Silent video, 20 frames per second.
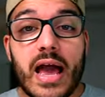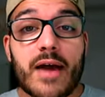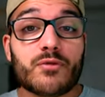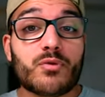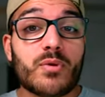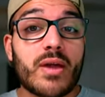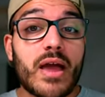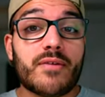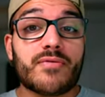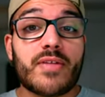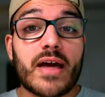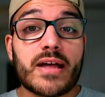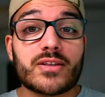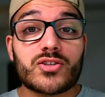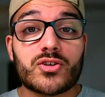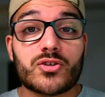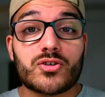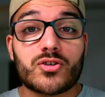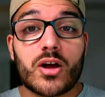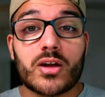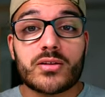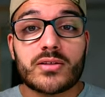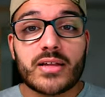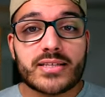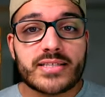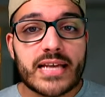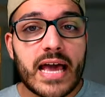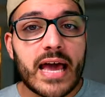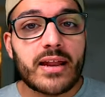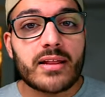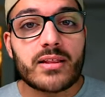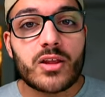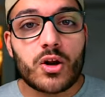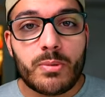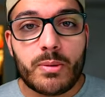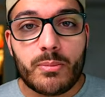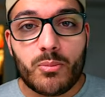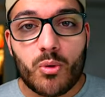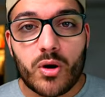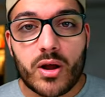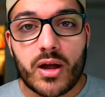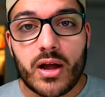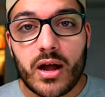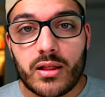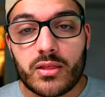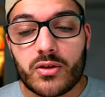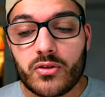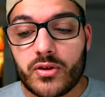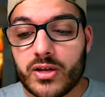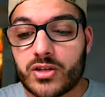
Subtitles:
After we have that turned on, let's add a little bit more color